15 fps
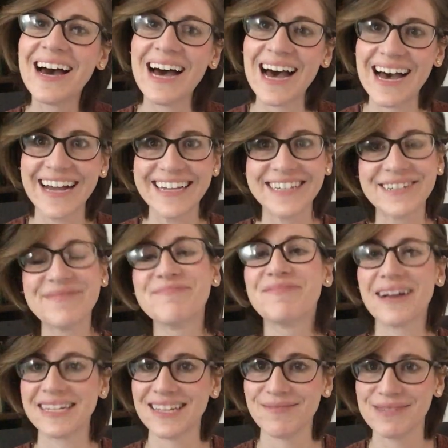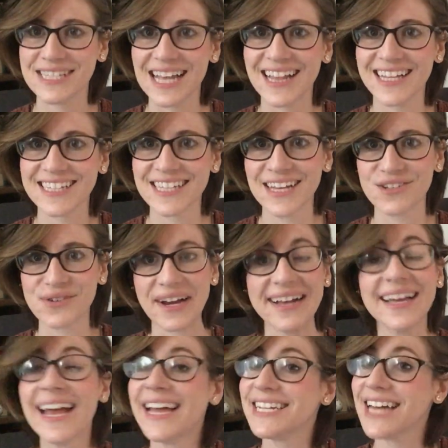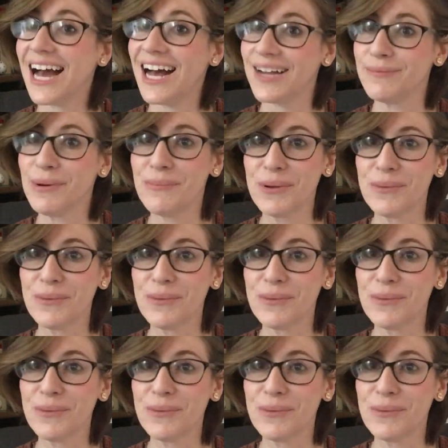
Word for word: Hi, my name is Alexandra, and I'm a